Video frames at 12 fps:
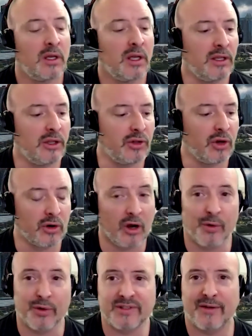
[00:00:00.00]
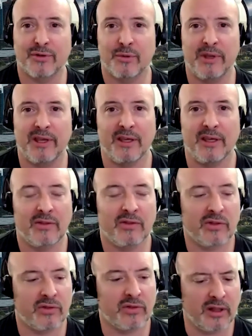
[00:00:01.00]
You don't always have to be
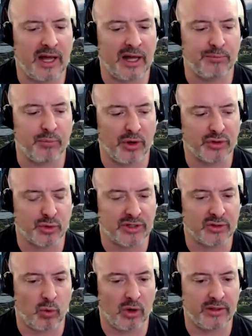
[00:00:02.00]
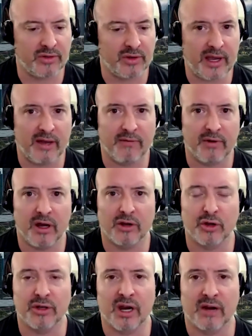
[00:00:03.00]
the loud, boisterous one to have a
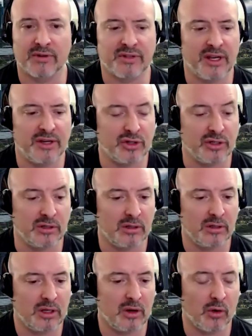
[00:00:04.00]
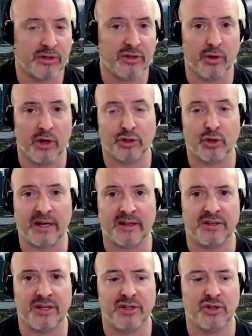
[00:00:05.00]
good conversation or to attract
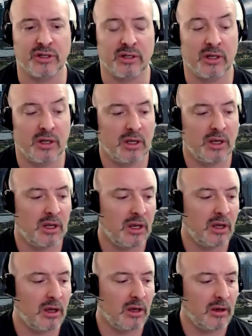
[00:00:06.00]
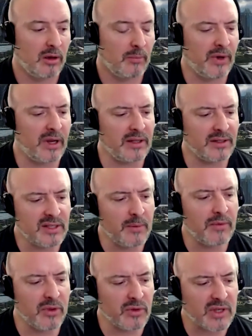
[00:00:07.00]
attention. But in
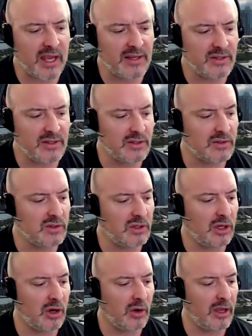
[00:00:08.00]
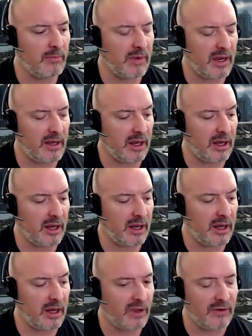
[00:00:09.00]
some of those cases, you know, it might help
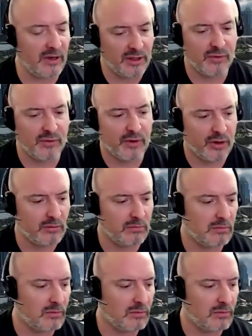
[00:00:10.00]
if an introvert